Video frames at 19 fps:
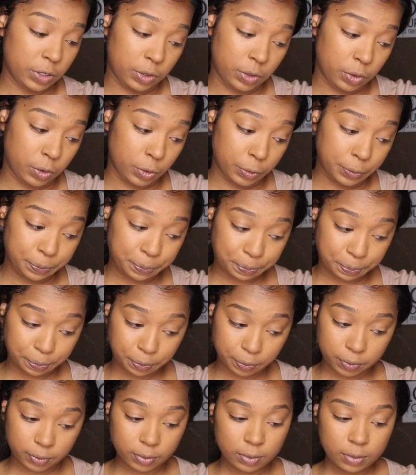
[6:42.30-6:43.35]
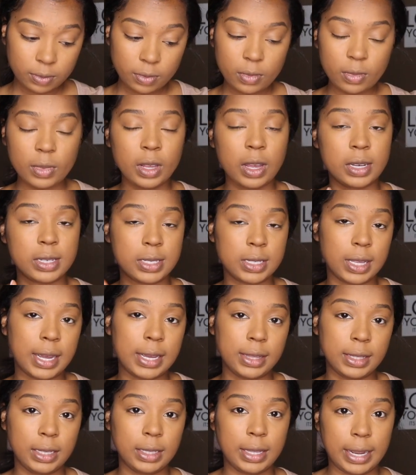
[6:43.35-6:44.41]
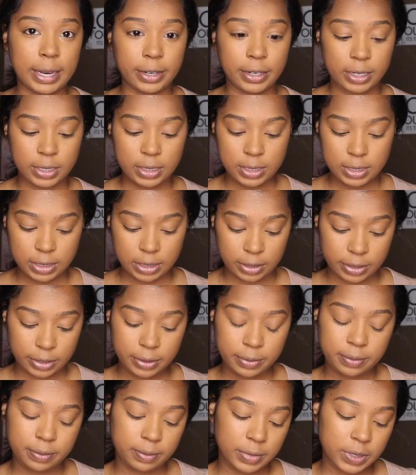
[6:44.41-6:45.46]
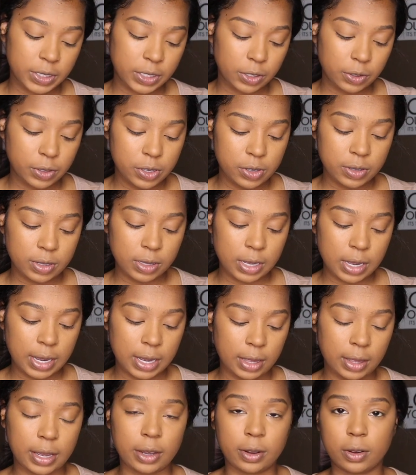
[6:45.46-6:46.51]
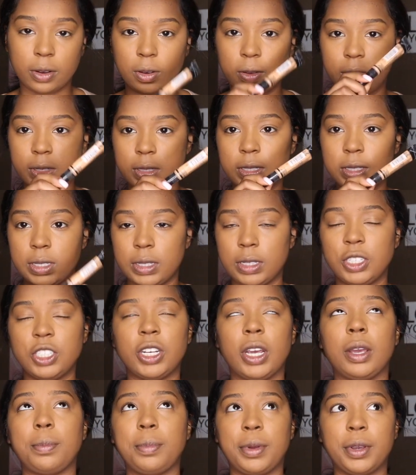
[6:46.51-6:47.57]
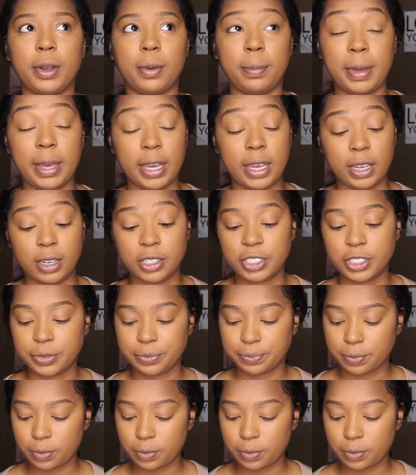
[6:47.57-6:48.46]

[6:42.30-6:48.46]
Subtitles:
to a slightly lighter concealer. Still using the LA Girl. This is in the shade Pure Beige.